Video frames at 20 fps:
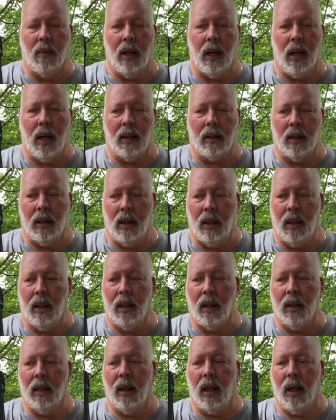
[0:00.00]
at the
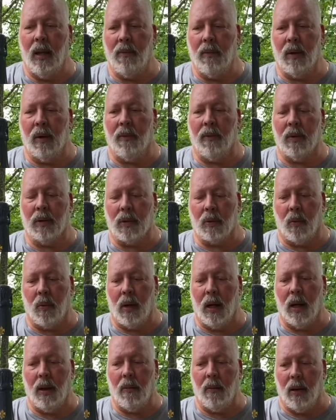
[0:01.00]
end, even if it's a
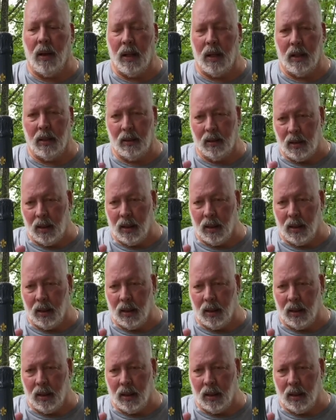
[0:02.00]
white wine,